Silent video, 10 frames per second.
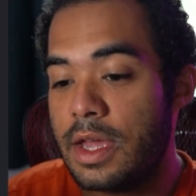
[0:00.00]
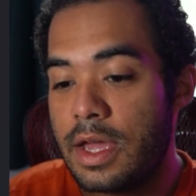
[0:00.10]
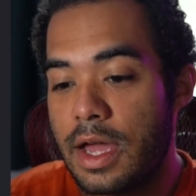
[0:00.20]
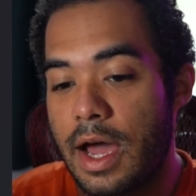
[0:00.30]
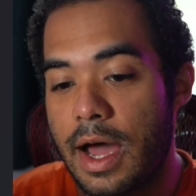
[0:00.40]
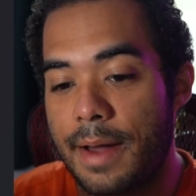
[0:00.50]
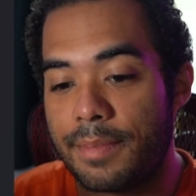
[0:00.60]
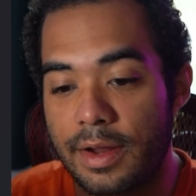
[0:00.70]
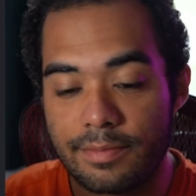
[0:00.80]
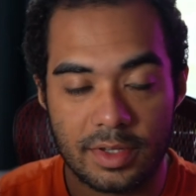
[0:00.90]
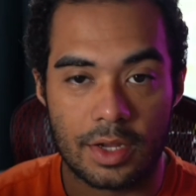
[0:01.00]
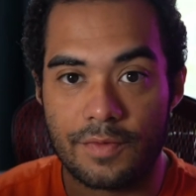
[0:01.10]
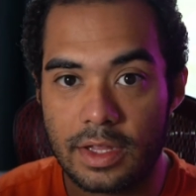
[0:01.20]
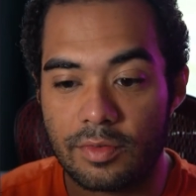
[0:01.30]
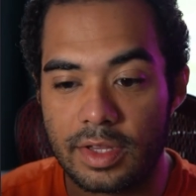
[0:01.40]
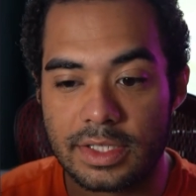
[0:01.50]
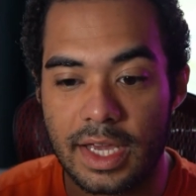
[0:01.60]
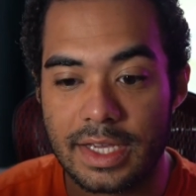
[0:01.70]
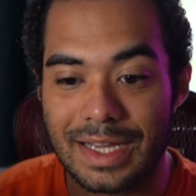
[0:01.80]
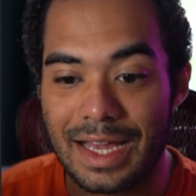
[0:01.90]
But v3 in this
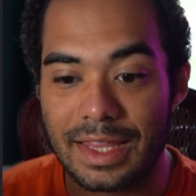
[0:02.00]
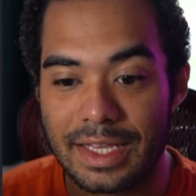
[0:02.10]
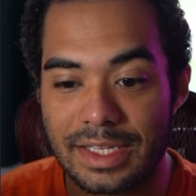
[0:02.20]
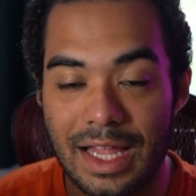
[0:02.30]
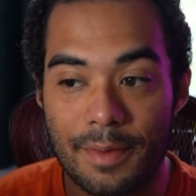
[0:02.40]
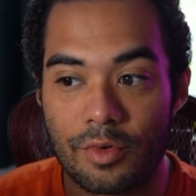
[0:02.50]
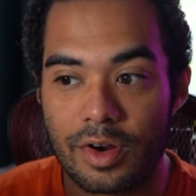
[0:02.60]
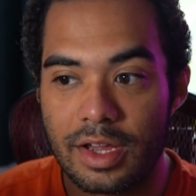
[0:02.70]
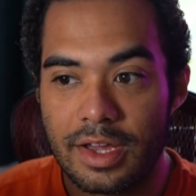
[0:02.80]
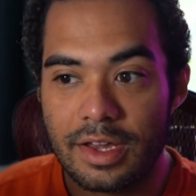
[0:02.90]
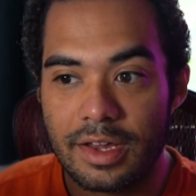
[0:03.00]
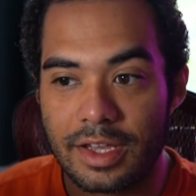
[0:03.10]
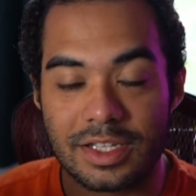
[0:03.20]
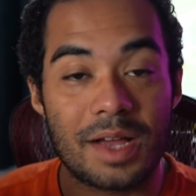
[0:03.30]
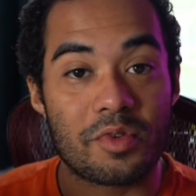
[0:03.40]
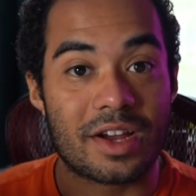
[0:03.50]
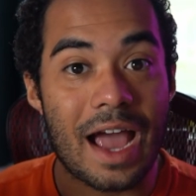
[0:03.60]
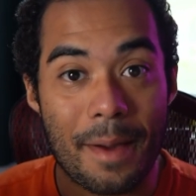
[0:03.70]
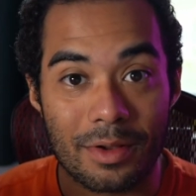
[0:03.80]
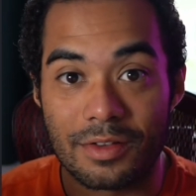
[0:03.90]
case, I think is a lot more. It's a lot more
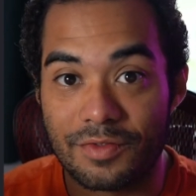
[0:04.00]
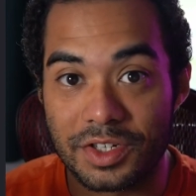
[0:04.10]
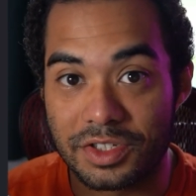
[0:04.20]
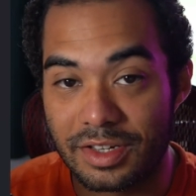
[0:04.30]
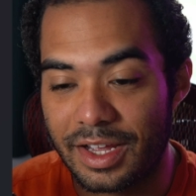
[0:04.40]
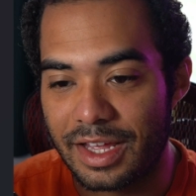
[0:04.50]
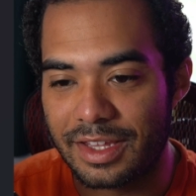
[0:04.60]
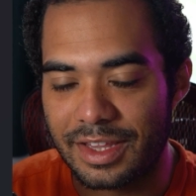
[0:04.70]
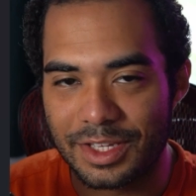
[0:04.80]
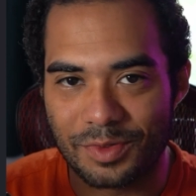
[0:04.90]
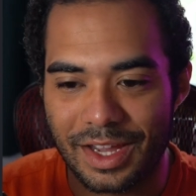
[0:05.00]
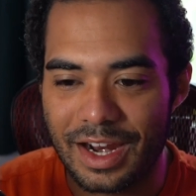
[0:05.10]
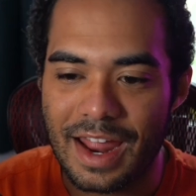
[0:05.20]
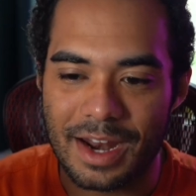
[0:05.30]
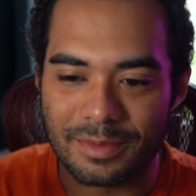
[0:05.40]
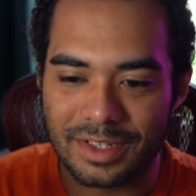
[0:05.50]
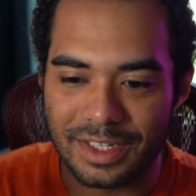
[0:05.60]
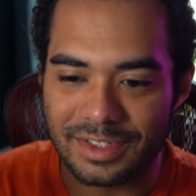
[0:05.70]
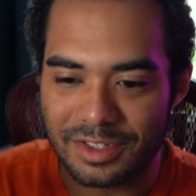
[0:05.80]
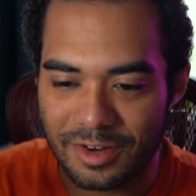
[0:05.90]
capital efficient, and I think that's what Hayden Adams
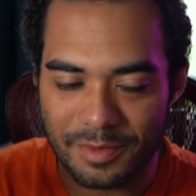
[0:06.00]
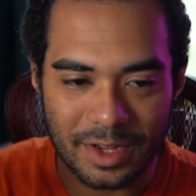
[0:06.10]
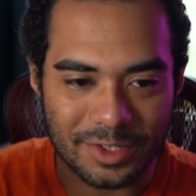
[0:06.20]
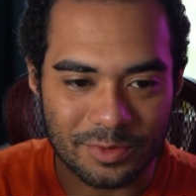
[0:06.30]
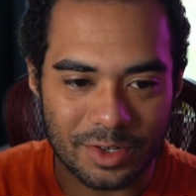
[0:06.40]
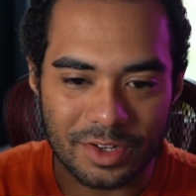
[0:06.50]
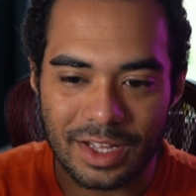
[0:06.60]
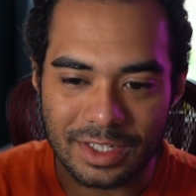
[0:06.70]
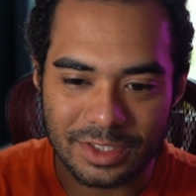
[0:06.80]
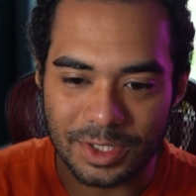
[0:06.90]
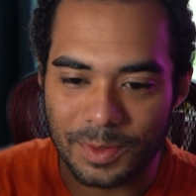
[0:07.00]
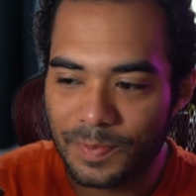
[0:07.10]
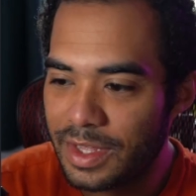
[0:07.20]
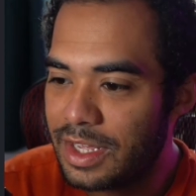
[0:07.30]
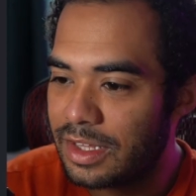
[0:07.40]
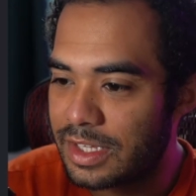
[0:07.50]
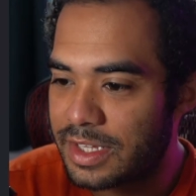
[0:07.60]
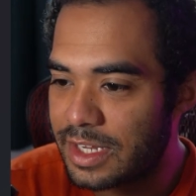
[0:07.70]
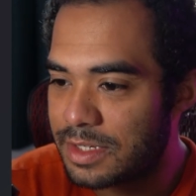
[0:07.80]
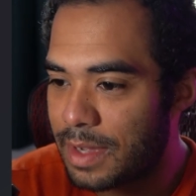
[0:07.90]
likes to talk about on Twitter a lot. So let's
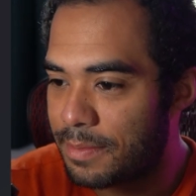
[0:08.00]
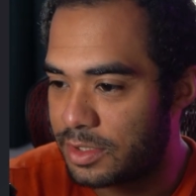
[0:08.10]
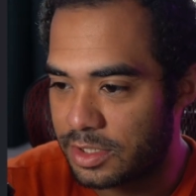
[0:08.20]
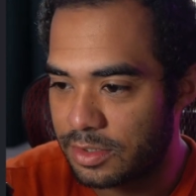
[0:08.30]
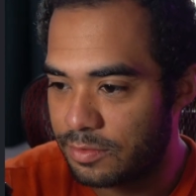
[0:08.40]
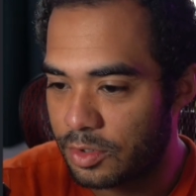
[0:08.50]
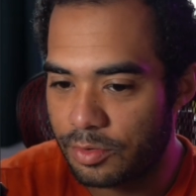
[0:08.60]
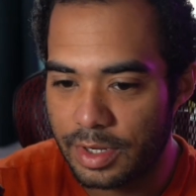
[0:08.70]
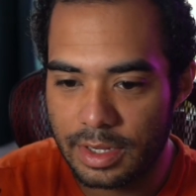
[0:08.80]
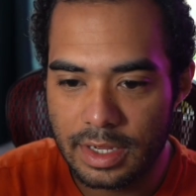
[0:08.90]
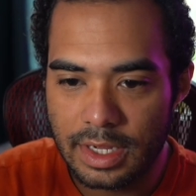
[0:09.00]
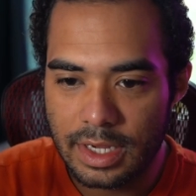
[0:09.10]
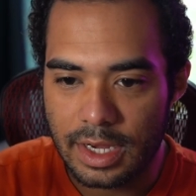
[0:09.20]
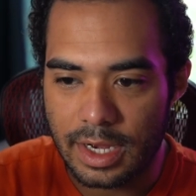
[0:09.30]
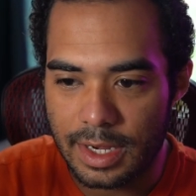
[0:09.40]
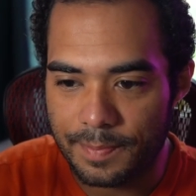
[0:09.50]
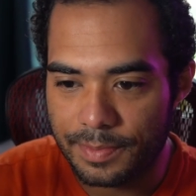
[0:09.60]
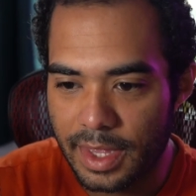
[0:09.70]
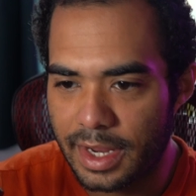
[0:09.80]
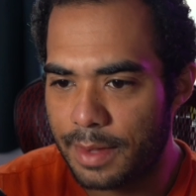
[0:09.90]
get into my position real quick. And
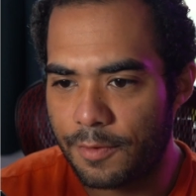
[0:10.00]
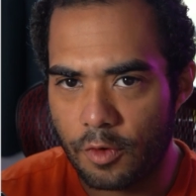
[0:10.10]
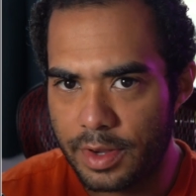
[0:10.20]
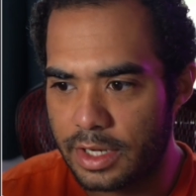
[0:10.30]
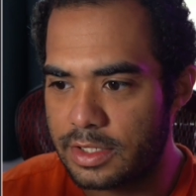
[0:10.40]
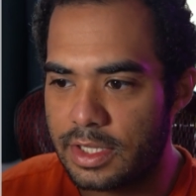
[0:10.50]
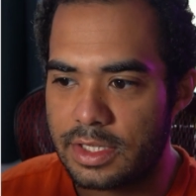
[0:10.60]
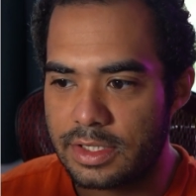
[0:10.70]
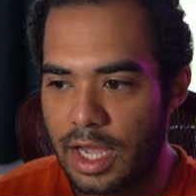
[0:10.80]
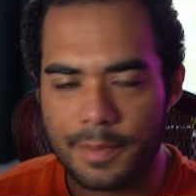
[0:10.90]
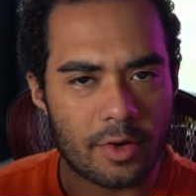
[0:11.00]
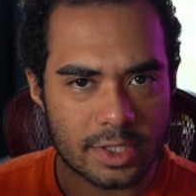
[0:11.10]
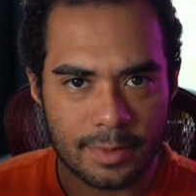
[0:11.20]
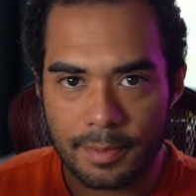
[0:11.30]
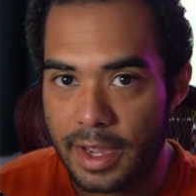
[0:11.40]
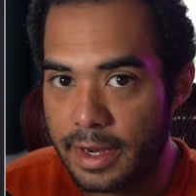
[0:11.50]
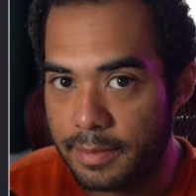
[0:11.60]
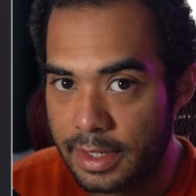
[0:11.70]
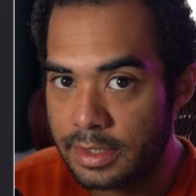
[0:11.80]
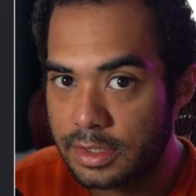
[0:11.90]
again, before we get into this, I'm no expert by any
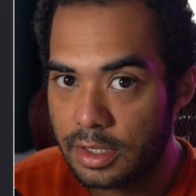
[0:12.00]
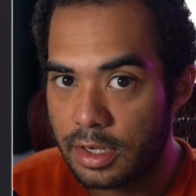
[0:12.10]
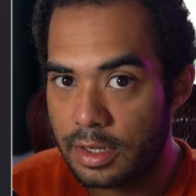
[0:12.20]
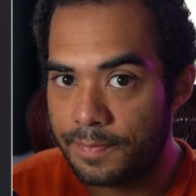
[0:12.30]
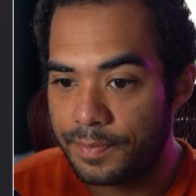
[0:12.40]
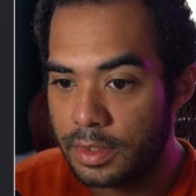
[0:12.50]
means on